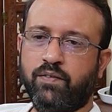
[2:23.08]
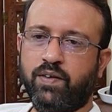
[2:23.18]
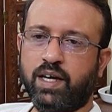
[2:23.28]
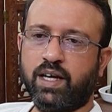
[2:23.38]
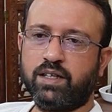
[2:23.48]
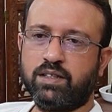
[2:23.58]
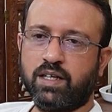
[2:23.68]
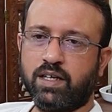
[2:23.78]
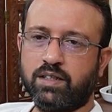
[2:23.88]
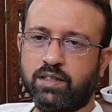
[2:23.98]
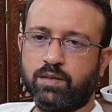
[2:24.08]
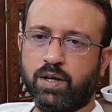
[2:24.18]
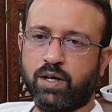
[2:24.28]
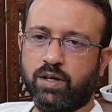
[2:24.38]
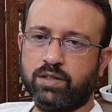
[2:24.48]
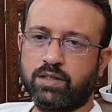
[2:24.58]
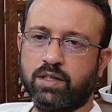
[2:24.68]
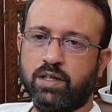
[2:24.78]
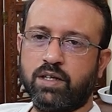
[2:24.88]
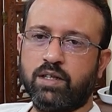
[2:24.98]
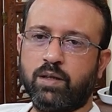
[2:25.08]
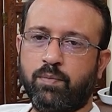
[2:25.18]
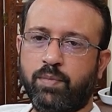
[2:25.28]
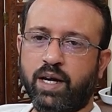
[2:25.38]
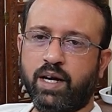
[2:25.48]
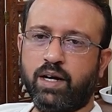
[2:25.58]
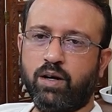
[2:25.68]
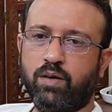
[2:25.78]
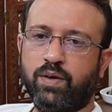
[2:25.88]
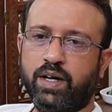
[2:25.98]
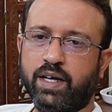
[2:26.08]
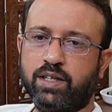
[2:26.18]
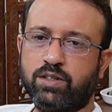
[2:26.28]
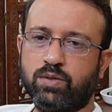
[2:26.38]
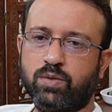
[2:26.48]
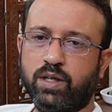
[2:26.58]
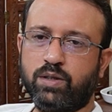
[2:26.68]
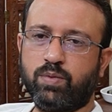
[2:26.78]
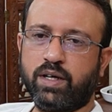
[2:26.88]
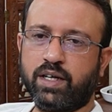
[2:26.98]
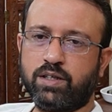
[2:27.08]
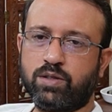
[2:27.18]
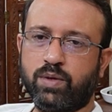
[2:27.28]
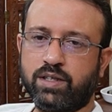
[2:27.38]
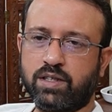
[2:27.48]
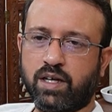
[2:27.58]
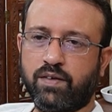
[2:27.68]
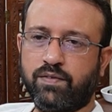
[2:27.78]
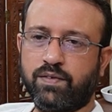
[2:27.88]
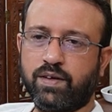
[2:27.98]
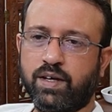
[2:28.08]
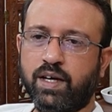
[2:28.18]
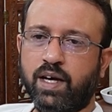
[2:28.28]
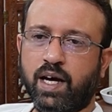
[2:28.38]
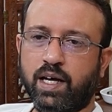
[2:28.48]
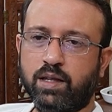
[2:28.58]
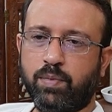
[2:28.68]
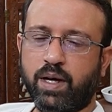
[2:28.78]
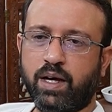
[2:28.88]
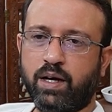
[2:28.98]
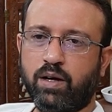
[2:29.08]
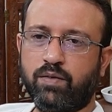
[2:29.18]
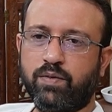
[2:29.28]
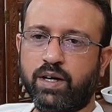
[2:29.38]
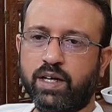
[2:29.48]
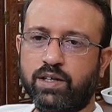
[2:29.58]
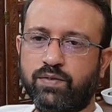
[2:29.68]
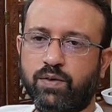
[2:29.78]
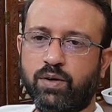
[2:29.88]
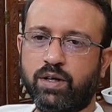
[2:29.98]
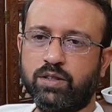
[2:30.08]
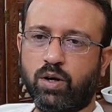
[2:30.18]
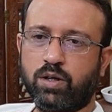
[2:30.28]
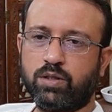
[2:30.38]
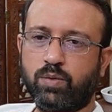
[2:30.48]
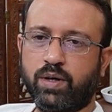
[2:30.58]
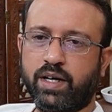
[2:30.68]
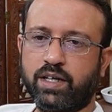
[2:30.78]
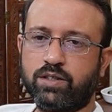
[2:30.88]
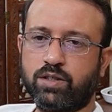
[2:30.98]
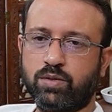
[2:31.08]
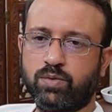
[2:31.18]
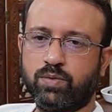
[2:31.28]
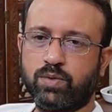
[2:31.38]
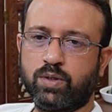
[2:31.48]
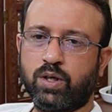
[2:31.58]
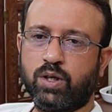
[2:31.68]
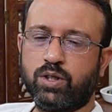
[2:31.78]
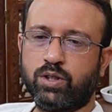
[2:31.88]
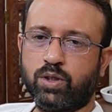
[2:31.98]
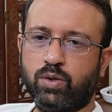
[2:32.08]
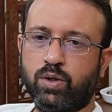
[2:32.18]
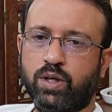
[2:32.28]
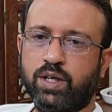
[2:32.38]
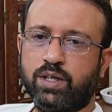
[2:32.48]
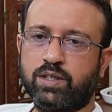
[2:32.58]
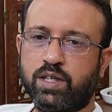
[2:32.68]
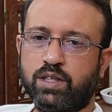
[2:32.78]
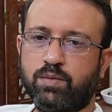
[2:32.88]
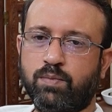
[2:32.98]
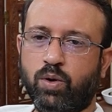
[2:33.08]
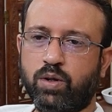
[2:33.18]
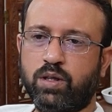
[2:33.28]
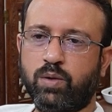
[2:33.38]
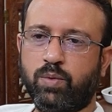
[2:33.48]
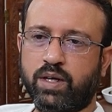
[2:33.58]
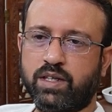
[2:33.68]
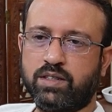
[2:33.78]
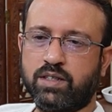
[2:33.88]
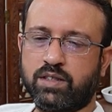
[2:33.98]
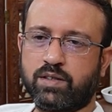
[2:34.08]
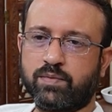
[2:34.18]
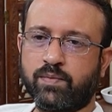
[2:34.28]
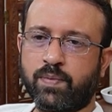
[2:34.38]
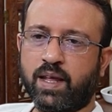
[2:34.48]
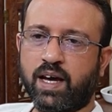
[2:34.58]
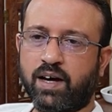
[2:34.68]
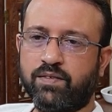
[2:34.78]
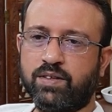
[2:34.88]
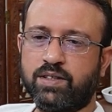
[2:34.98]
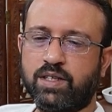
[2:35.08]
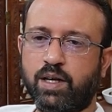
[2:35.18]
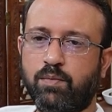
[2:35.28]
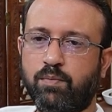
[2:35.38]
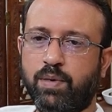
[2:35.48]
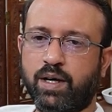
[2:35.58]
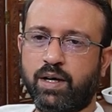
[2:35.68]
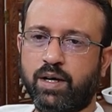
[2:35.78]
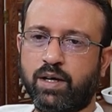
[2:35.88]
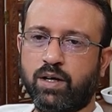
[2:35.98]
We can say this because the parent of vertex 2 is vertex 2 itself, and the parent of vertex 4 is also vertex 2. So, since both the vertices have the same parent,